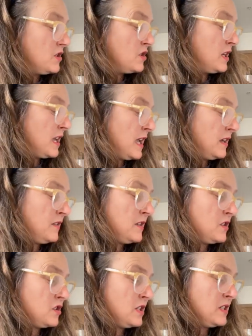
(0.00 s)
She added
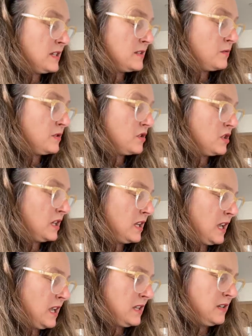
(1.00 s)
that she does what she
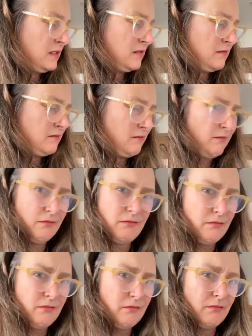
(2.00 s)
can,
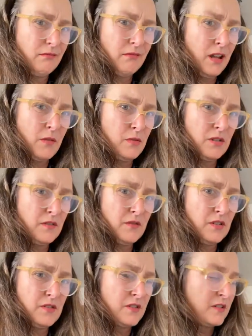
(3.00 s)
I wouldn't
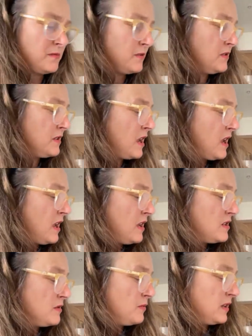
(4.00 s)
have used those words,
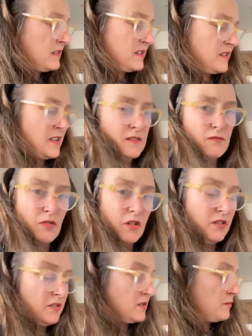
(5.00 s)
so that's
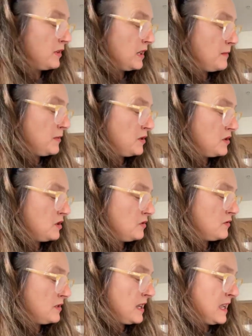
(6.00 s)
wrong, to bring up her
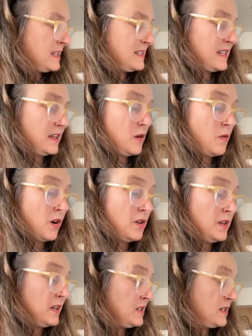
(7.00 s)
children as,
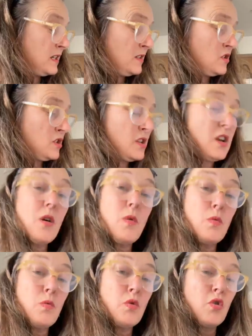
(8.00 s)
quote, intelligent,
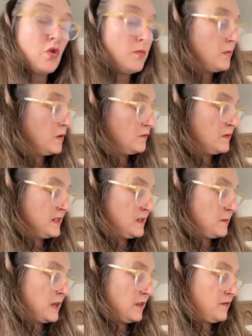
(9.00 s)
warm,
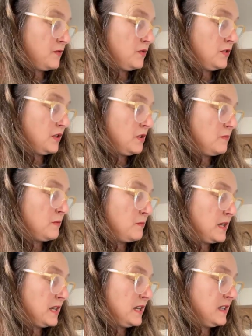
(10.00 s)
respectful human
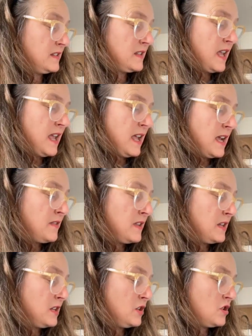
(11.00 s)
beings, and
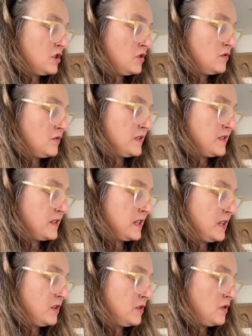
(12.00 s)
that her children
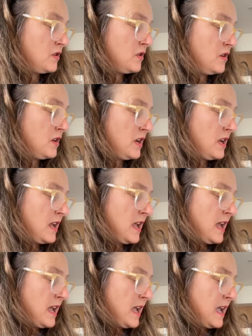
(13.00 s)
see her
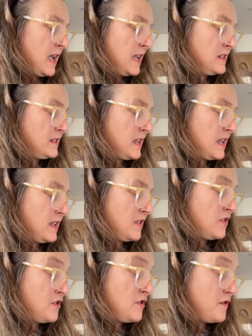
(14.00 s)
as
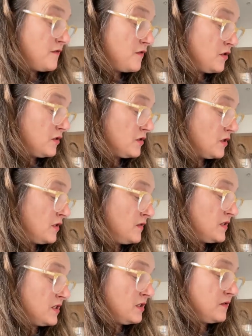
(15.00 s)
the font
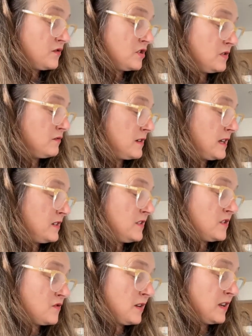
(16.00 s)
of
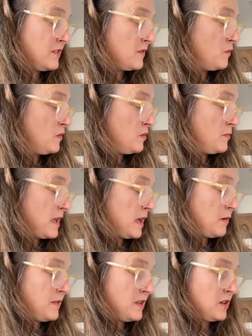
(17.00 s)
self-generated strength and
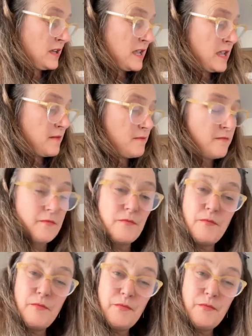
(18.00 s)
willpower that I am.